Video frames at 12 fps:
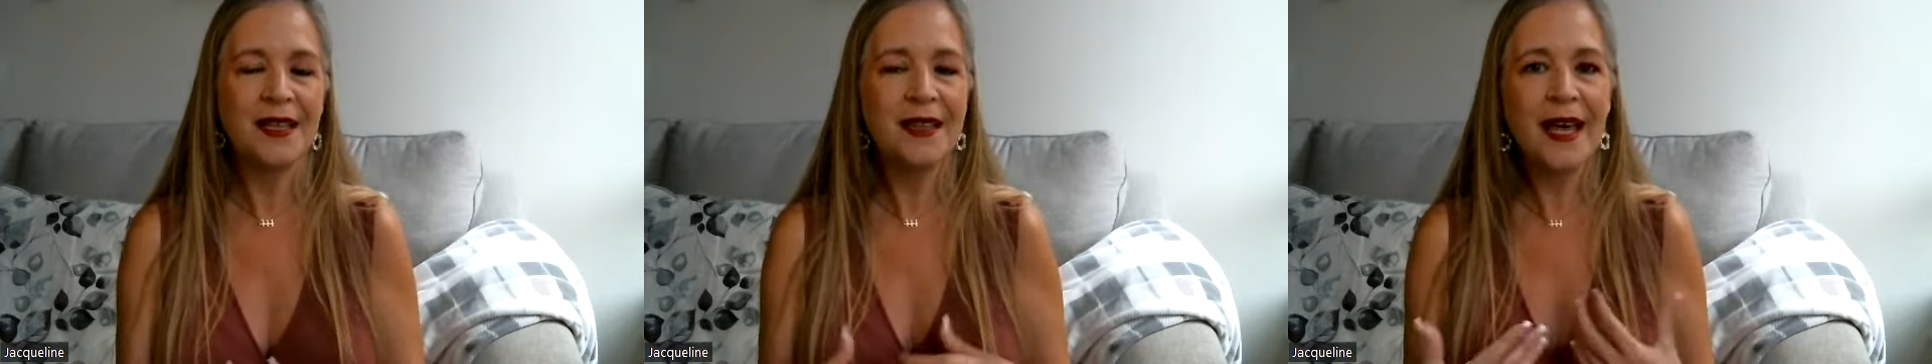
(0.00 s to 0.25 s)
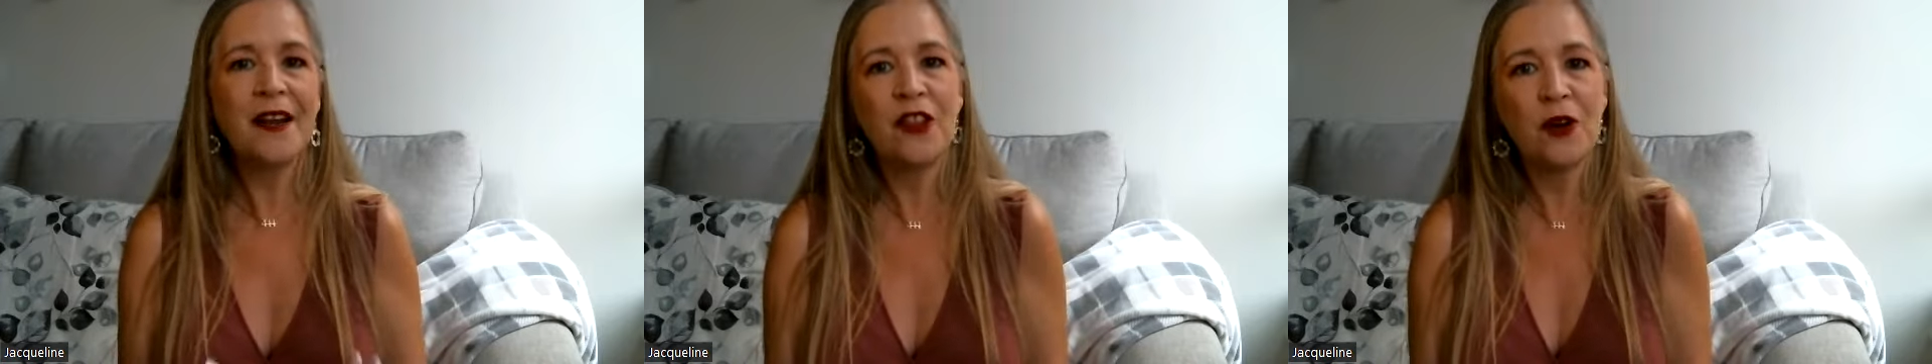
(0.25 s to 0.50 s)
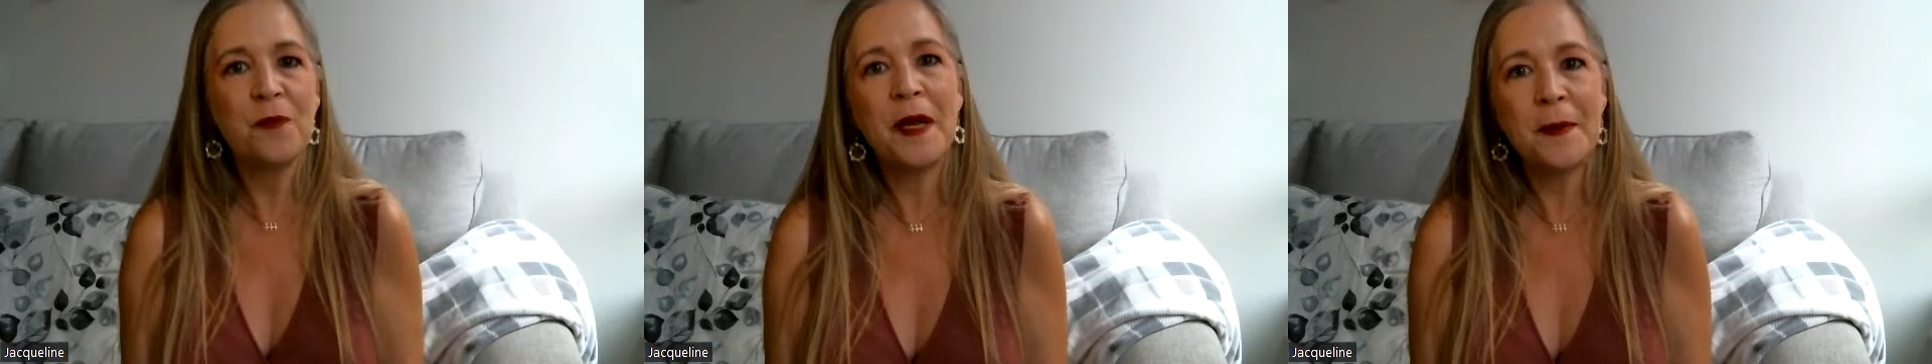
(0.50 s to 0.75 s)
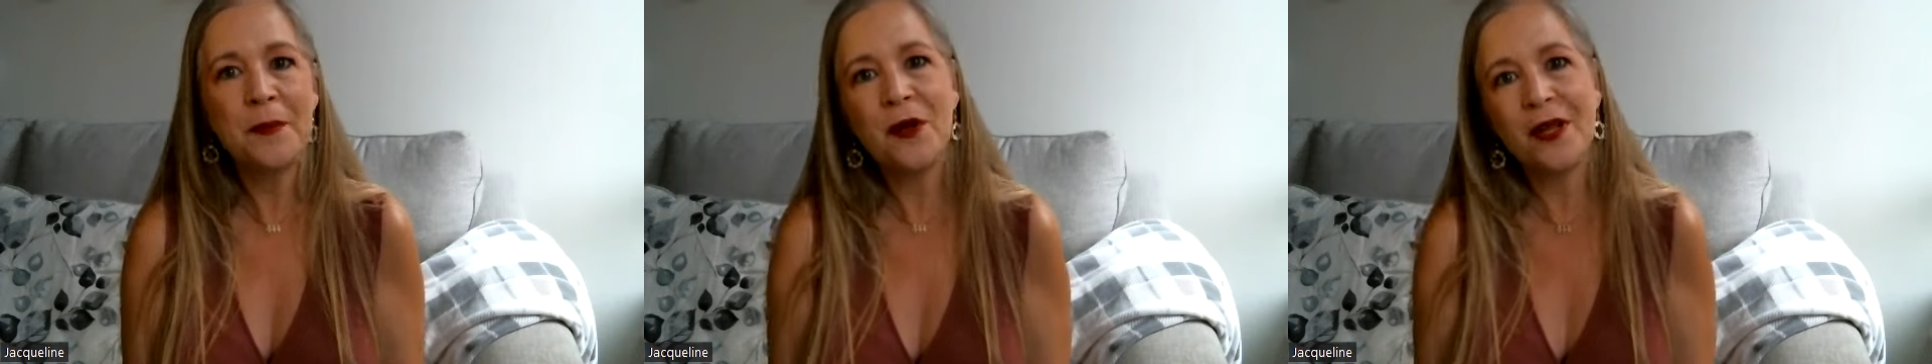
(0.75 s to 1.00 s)
let other
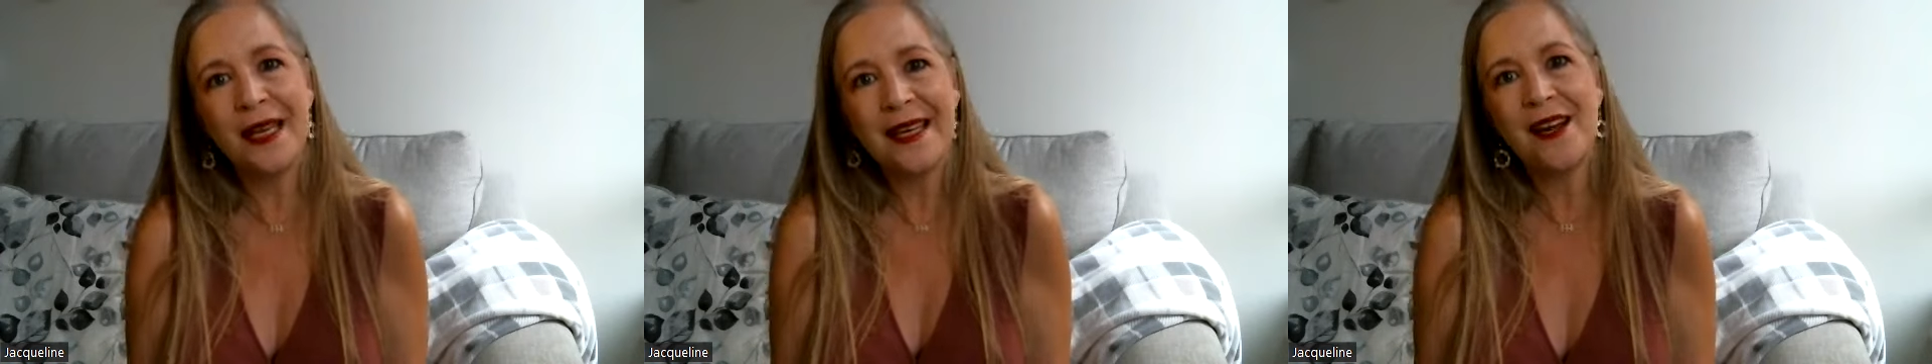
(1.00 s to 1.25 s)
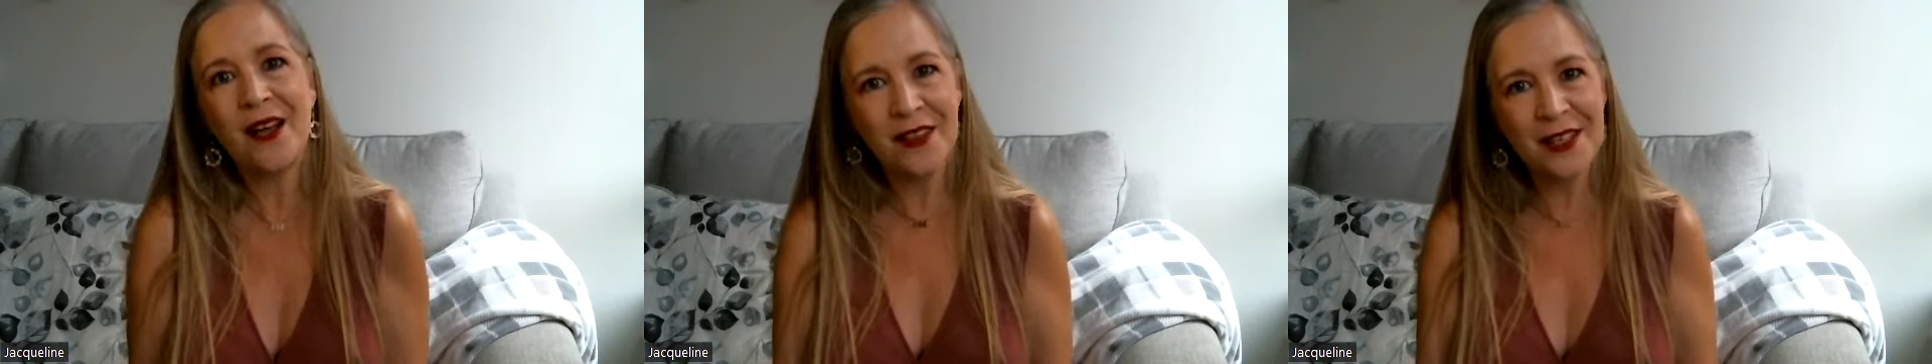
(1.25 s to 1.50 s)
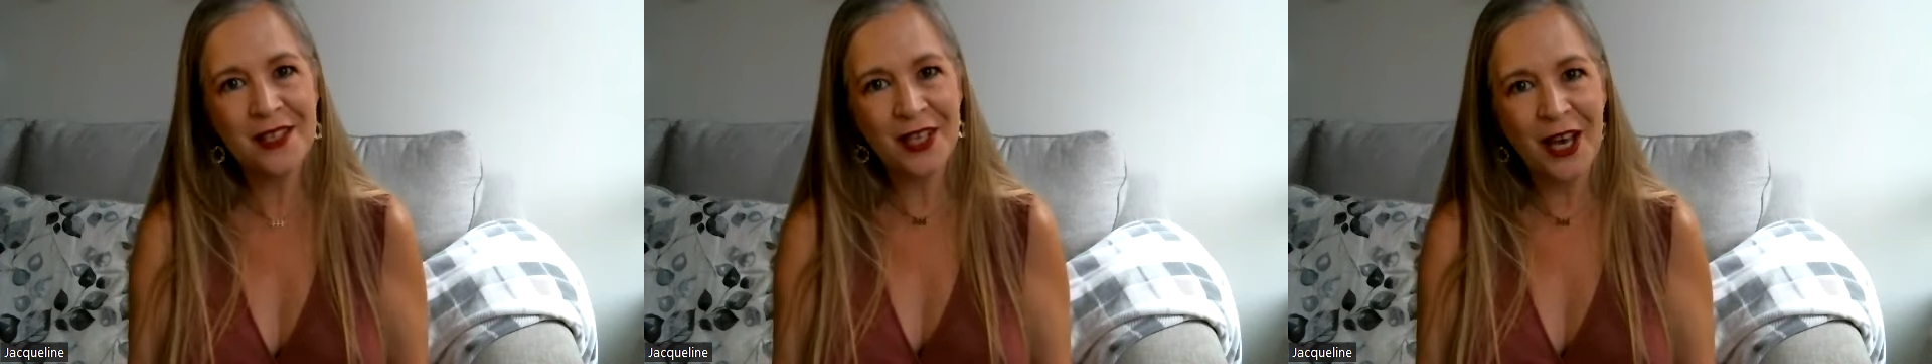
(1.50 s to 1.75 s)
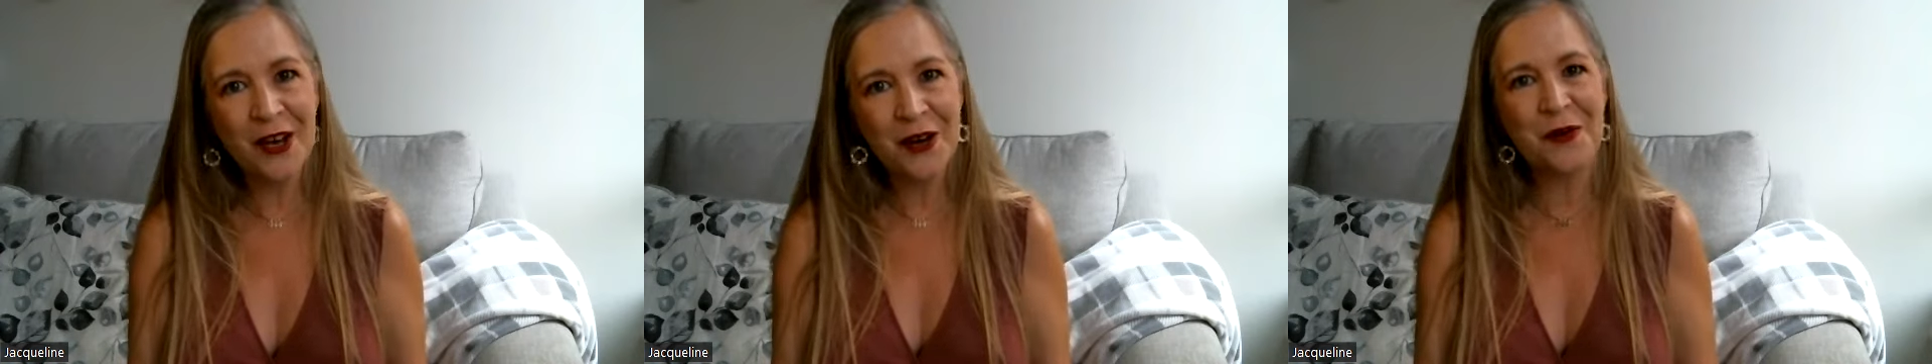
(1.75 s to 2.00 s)
people in on the
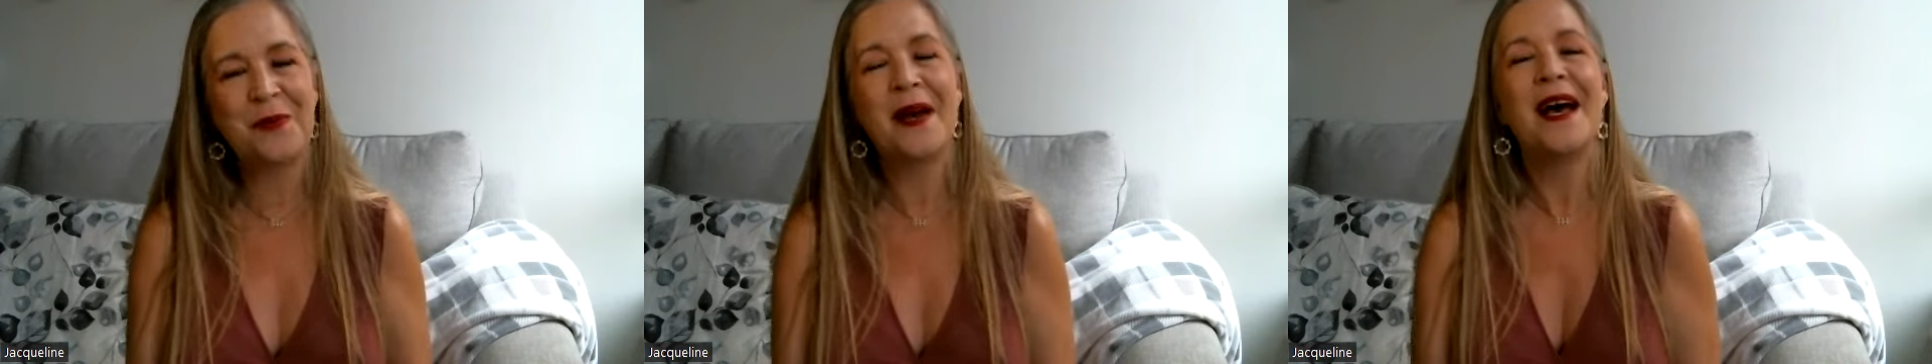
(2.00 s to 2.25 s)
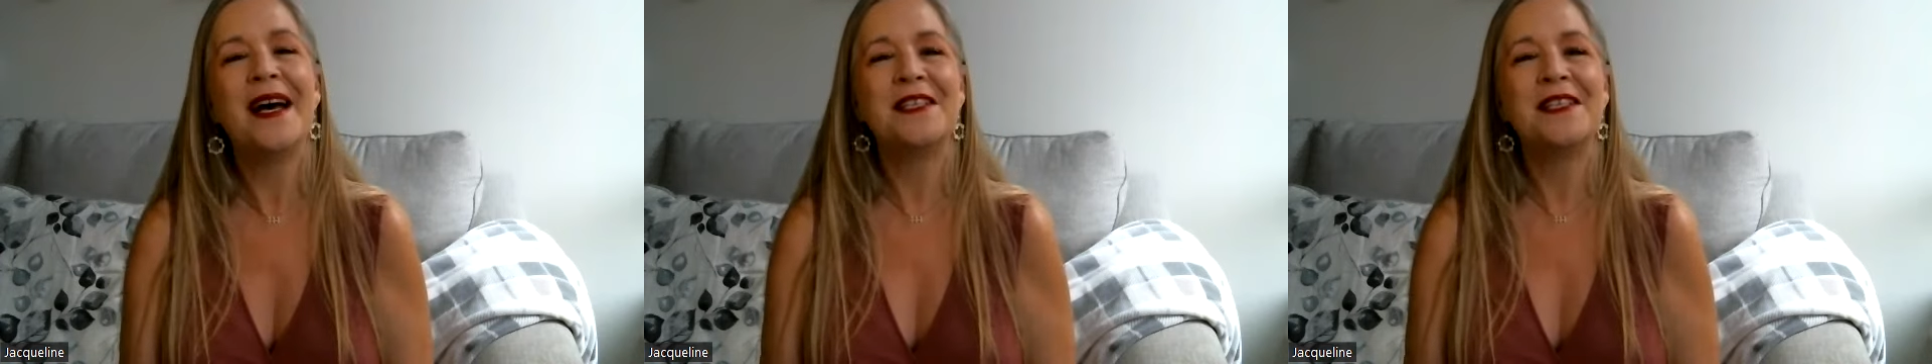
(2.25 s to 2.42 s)
scoop